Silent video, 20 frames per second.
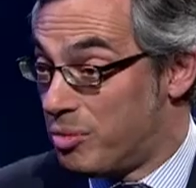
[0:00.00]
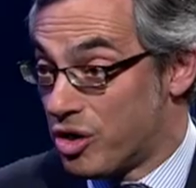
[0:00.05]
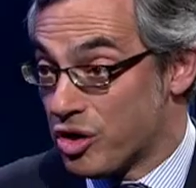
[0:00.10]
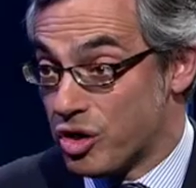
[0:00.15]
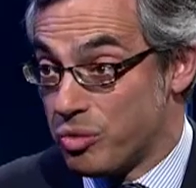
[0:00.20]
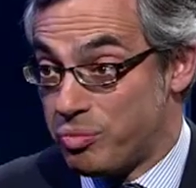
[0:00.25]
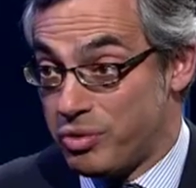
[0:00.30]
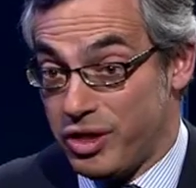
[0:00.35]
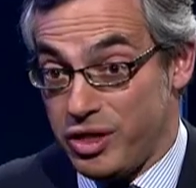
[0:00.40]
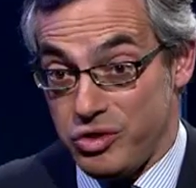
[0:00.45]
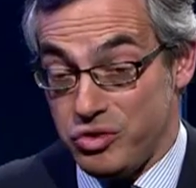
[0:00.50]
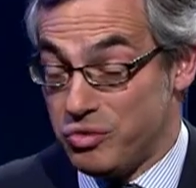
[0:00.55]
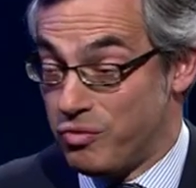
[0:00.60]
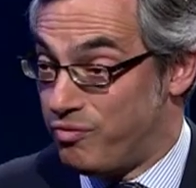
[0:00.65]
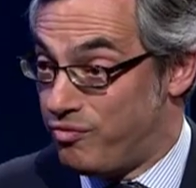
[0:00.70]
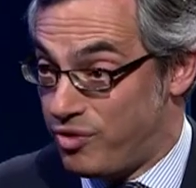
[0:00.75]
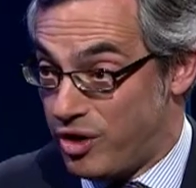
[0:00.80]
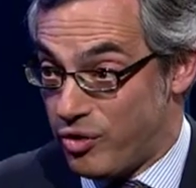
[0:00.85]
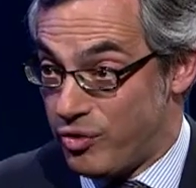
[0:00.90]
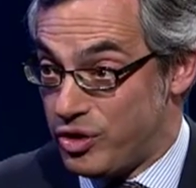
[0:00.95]
marketplace
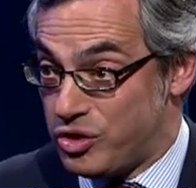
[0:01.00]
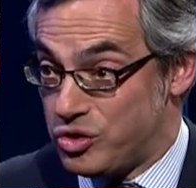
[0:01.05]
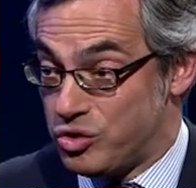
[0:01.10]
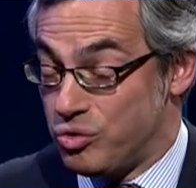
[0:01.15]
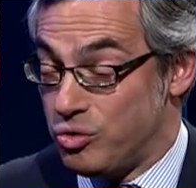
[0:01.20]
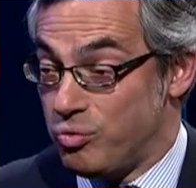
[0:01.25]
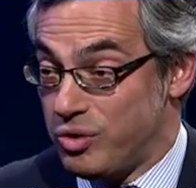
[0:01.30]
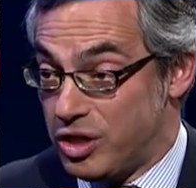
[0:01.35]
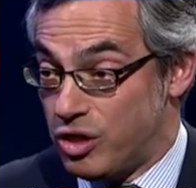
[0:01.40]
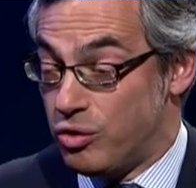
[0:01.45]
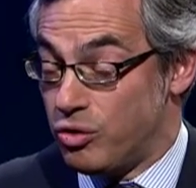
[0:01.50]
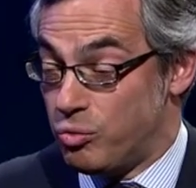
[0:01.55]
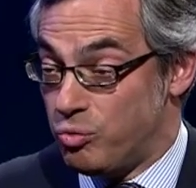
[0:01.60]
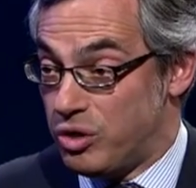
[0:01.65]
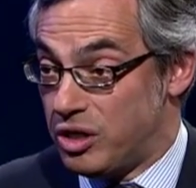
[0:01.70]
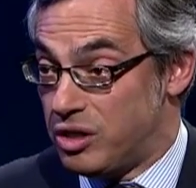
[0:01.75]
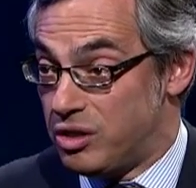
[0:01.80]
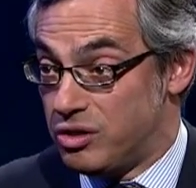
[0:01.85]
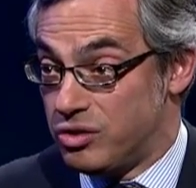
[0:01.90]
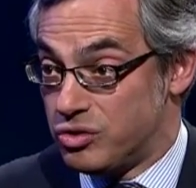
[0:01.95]
very soon. We know that
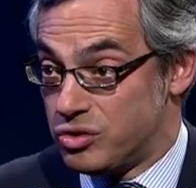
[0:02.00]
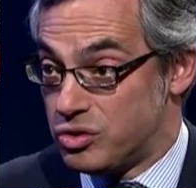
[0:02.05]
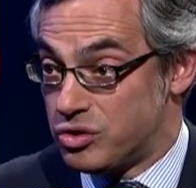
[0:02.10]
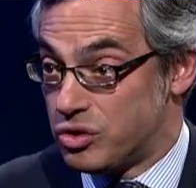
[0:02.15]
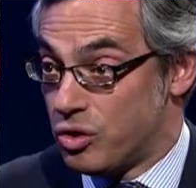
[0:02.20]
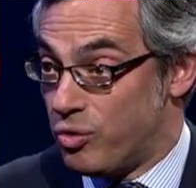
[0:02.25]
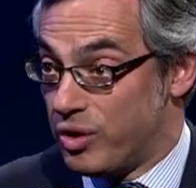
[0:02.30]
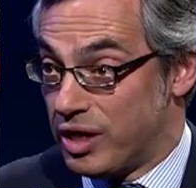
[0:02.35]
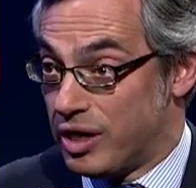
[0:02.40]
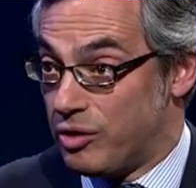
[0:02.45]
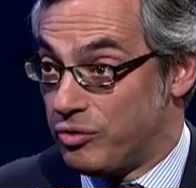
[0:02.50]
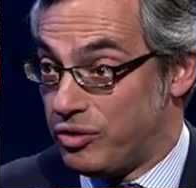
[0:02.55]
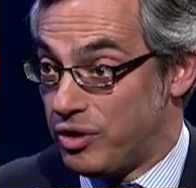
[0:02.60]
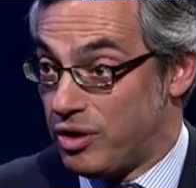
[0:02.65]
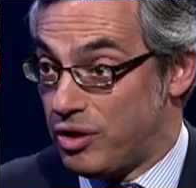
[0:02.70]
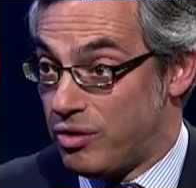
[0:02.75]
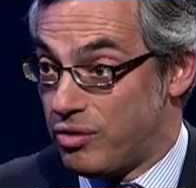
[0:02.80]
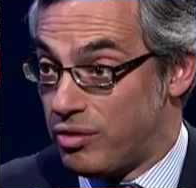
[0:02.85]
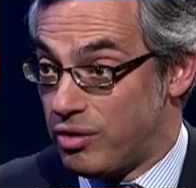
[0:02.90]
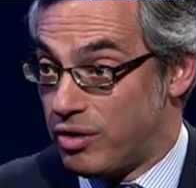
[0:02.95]
WIND is going out
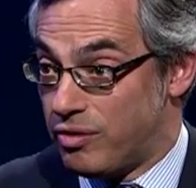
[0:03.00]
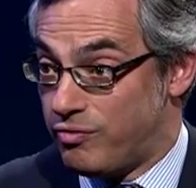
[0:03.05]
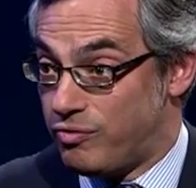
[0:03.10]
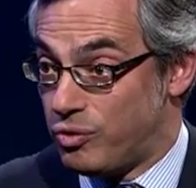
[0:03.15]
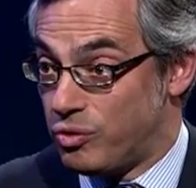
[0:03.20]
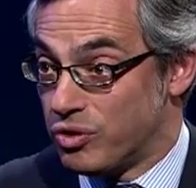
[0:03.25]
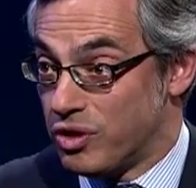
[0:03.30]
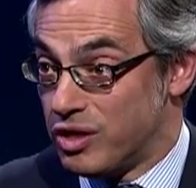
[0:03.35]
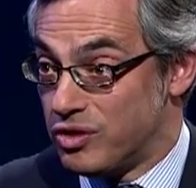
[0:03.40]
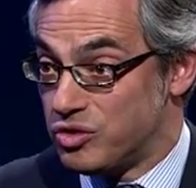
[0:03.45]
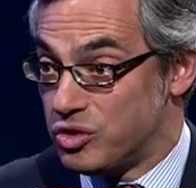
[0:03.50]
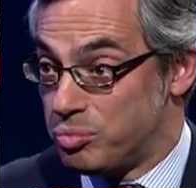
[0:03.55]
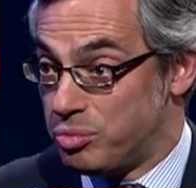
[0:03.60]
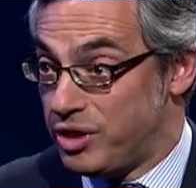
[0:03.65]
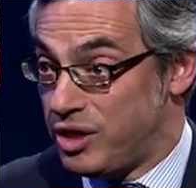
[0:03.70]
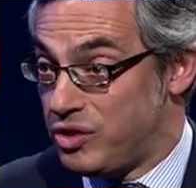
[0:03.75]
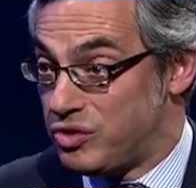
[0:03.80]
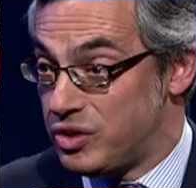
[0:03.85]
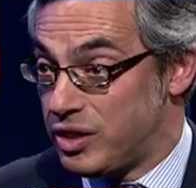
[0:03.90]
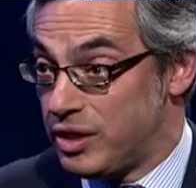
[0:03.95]
there uh, full guns
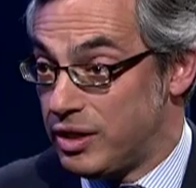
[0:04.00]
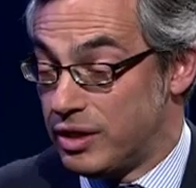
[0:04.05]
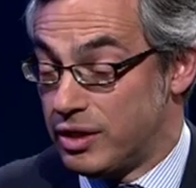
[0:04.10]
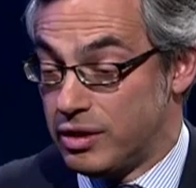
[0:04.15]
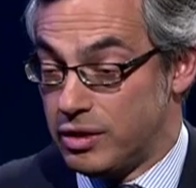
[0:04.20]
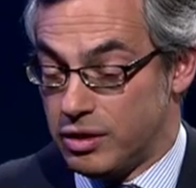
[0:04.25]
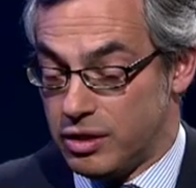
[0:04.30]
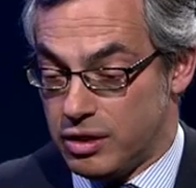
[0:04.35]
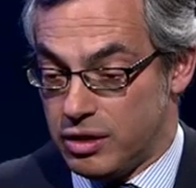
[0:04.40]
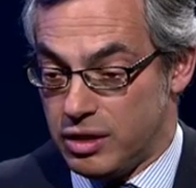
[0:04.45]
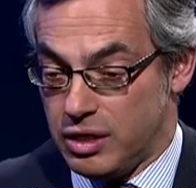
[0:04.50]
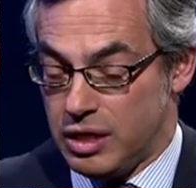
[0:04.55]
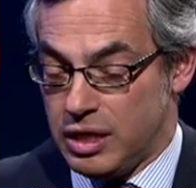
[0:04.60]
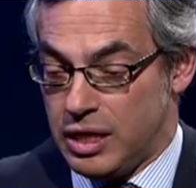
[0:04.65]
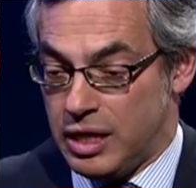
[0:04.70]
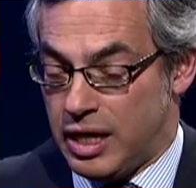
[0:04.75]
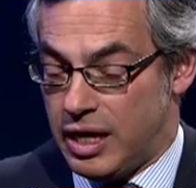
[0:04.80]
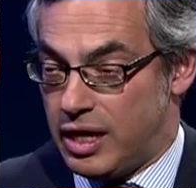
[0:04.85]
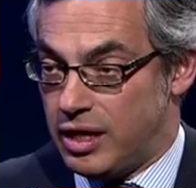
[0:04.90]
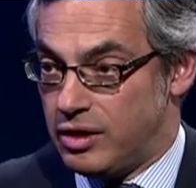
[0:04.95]
a-blazing, and, uh,
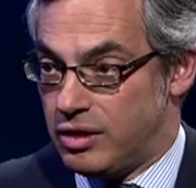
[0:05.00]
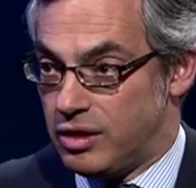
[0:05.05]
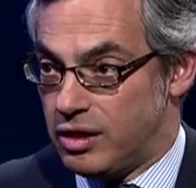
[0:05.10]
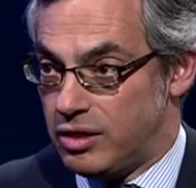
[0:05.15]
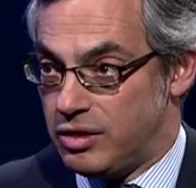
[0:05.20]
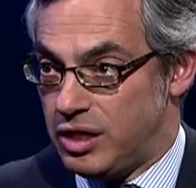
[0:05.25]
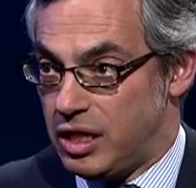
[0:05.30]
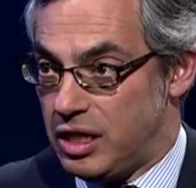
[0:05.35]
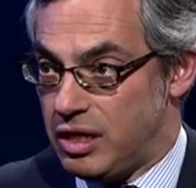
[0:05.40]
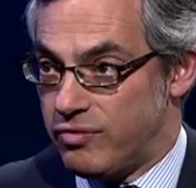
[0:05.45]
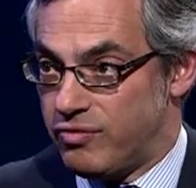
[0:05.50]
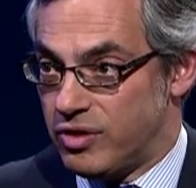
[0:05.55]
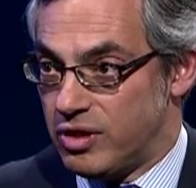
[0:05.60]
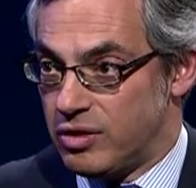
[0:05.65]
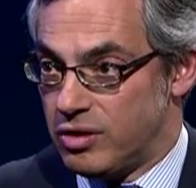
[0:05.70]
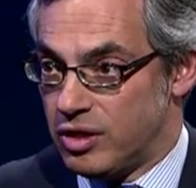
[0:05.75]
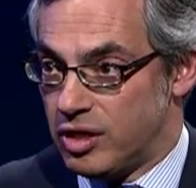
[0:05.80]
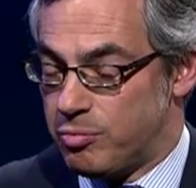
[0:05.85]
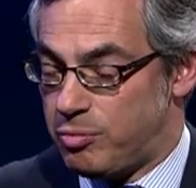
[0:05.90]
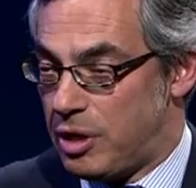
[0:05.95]
and uh, Dave
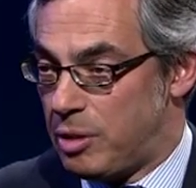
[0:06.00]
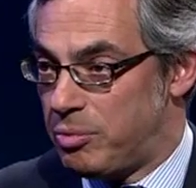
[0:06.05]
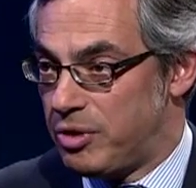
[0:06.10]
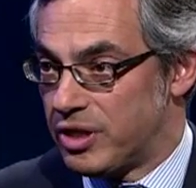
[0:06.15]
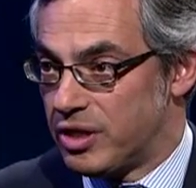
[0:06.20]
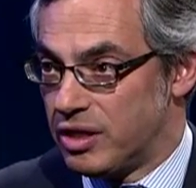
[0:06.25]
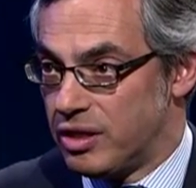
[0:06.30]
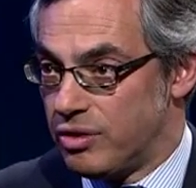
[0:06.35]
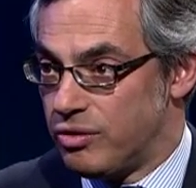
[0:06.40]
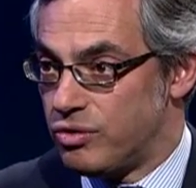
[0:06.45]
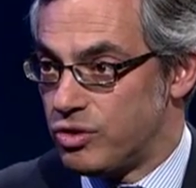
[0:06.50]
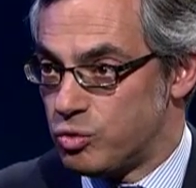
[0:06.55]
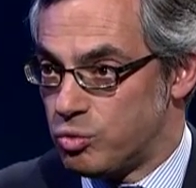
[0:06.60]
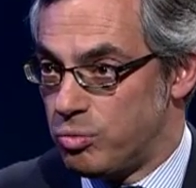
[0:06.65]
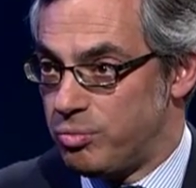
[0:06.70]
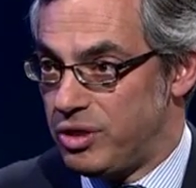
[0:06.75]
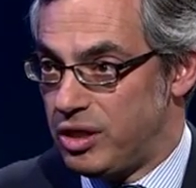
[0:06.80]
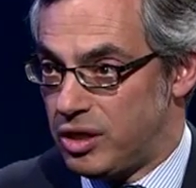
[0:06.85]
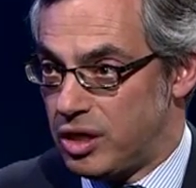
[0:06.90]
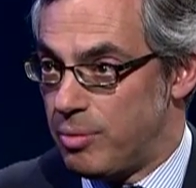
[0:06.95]
and uh, Public and others
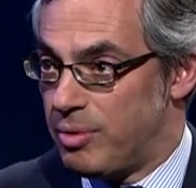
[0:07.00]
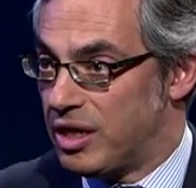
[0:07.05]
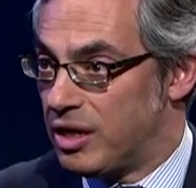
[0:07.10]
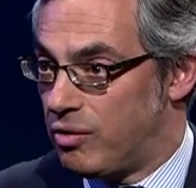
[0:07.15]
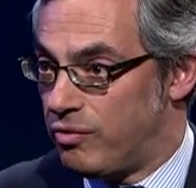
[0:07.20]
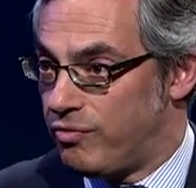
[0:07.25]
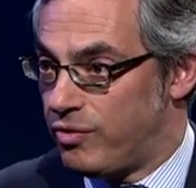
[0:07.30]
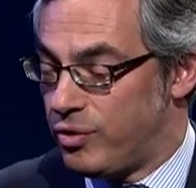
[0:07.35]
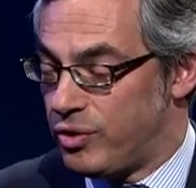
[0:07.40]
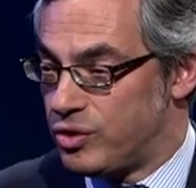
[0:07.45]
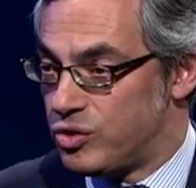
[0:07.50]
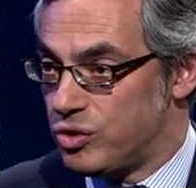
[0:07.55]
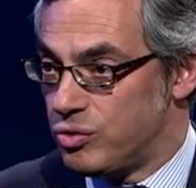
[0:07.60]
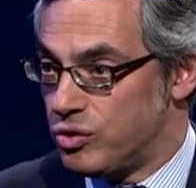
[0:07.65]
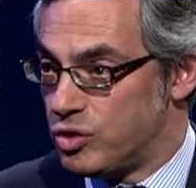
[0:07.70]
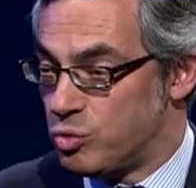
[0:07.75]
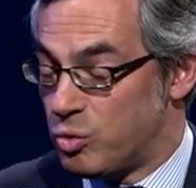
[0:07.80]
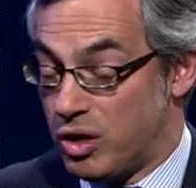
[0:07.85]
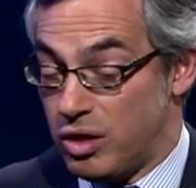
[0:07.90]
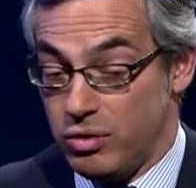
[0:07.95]
will be coming out very soon
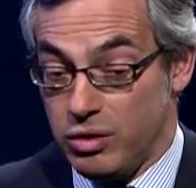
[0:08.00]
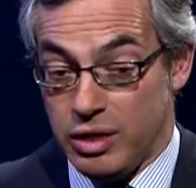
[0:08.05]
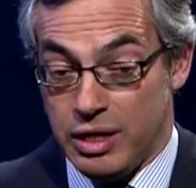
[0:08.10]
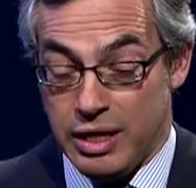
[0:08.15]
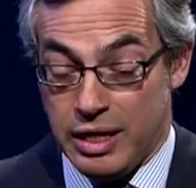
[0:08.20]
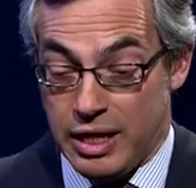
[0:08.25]
as well.